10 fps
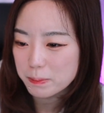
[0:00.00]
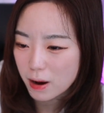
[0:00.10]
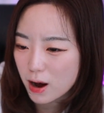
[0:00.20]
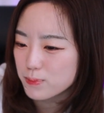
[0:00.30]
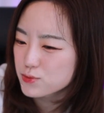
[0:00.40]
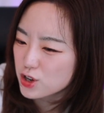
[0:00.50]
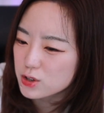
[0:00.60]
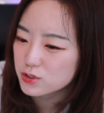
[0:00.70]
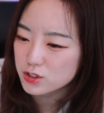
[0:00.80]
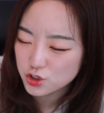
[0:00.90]
pop
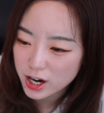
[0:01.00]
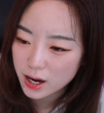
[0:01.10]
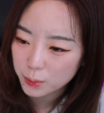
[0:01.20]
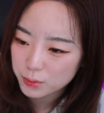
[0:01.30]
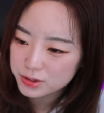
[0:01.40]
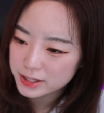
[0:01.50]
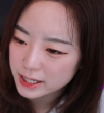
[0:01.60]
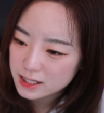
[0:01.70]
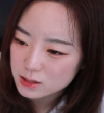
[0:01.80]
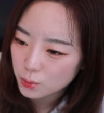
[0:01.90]
genre track with
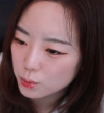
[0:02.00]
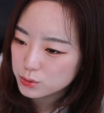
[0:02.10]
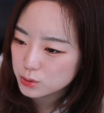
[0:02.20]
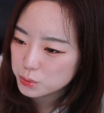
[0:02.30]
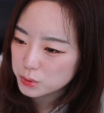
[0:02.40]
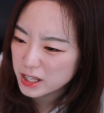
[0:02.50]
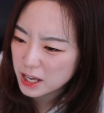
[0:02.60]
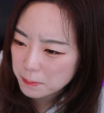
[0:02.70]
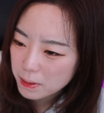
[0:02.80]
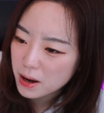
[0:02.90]
90s old school
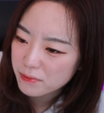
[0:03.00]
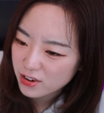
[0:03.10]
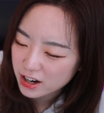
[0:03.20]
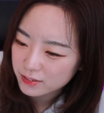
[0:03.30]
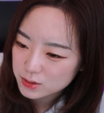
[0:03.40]
hip hop vibe.